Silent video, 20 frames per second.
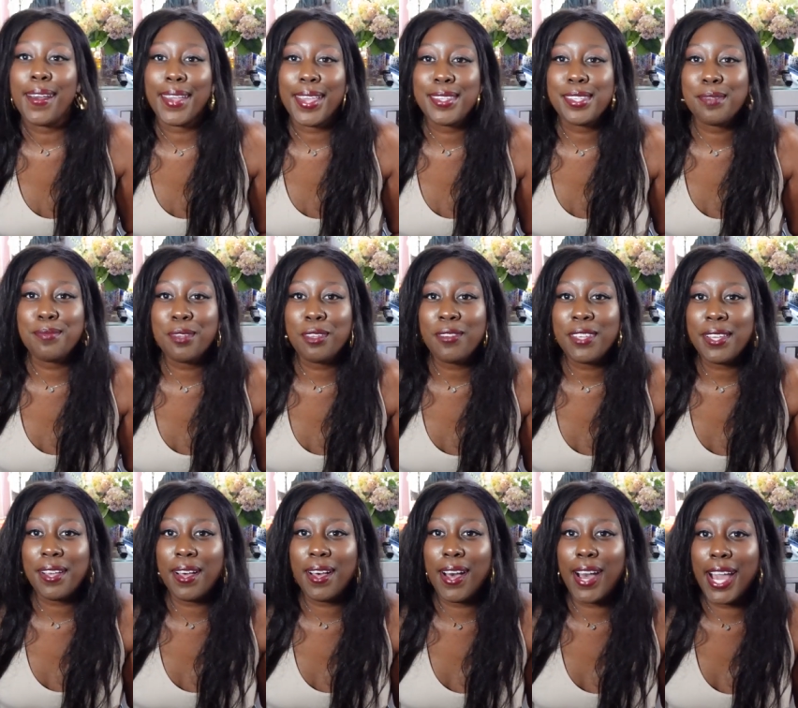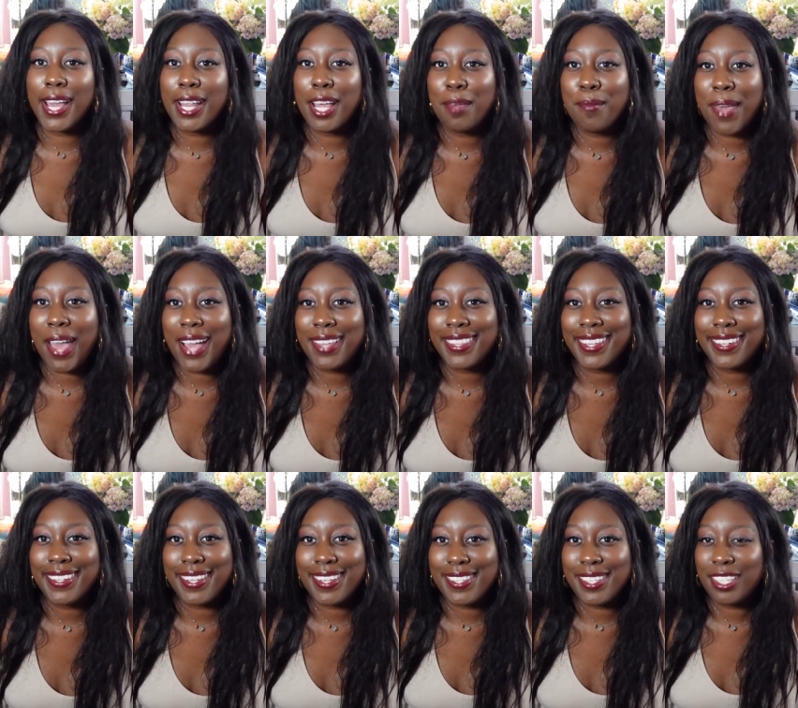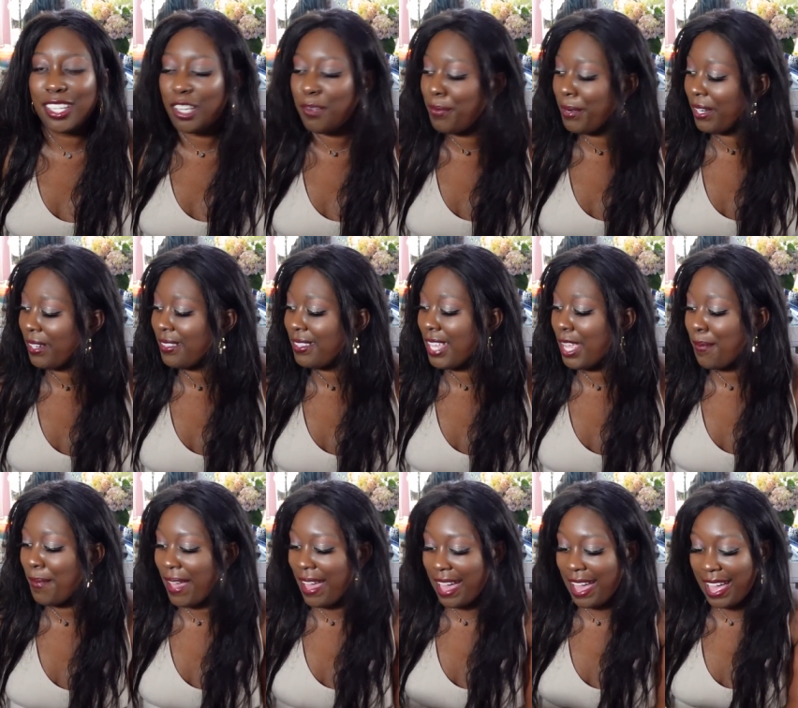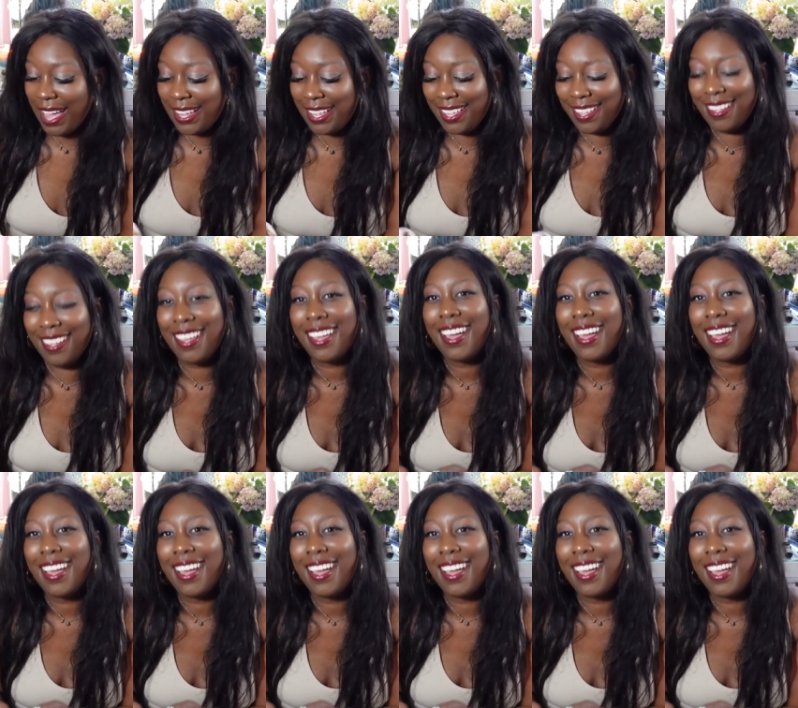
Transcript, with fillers: Okay, so moving on, a bag that isn't a birthday bag.